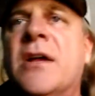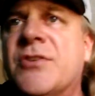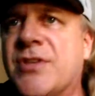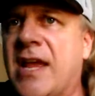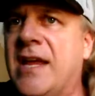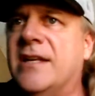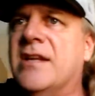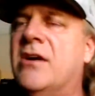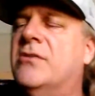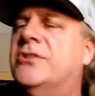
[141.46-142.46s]
Say,
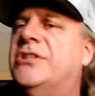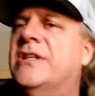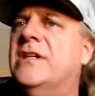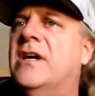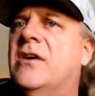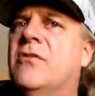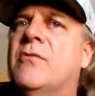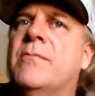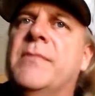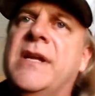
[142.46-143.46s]
don't you
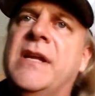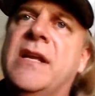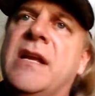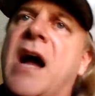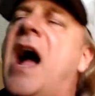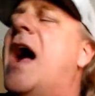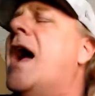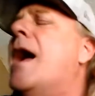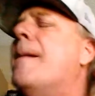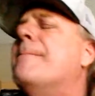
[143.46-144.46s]
know me?
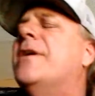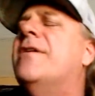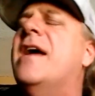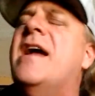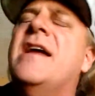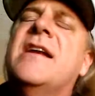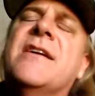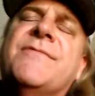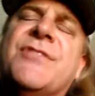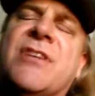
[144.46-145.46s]
I'm your
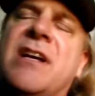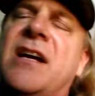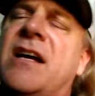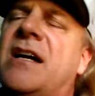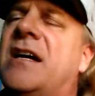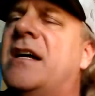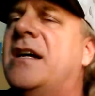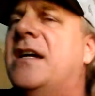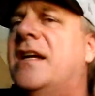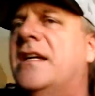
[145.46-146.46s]
native
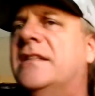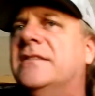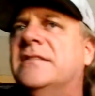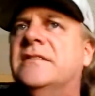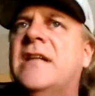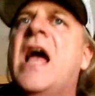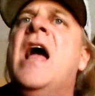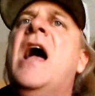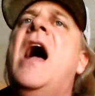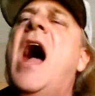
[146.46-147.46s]
son.
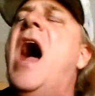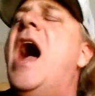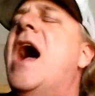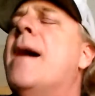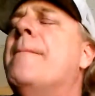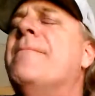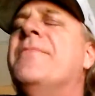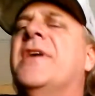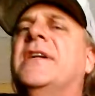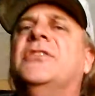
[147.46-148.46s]

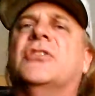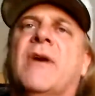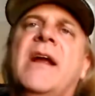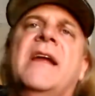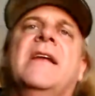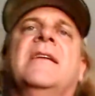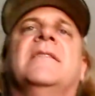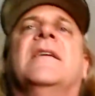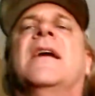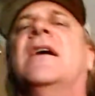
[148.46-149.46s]
I'm the
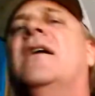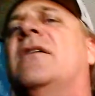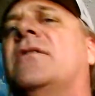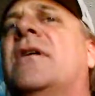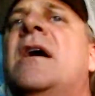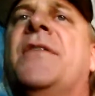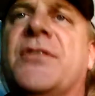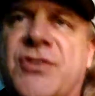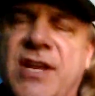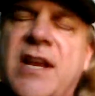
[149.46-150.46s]
train they call
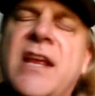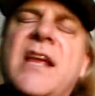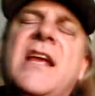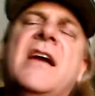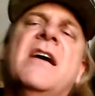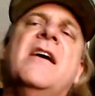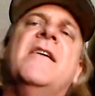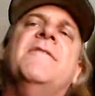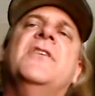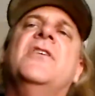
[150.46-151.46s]
the city
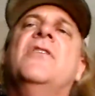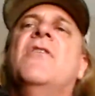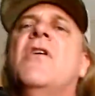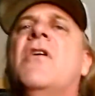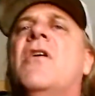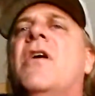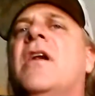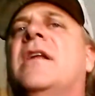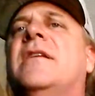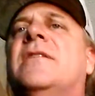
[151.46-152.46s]
of New
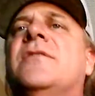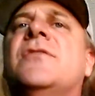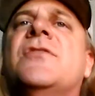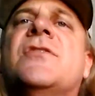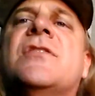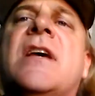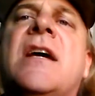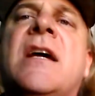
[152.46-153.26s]
Orleans.